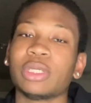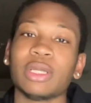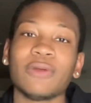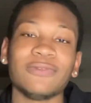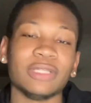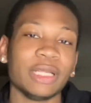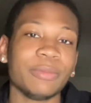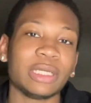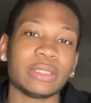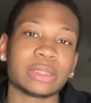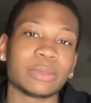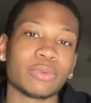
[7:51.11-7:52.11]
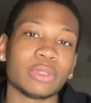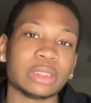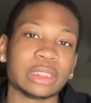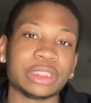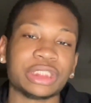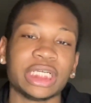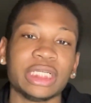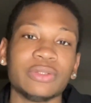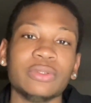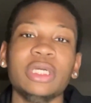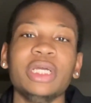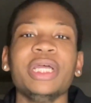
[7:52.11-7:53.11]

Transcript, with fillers: and hopefully they become supporters of the channel.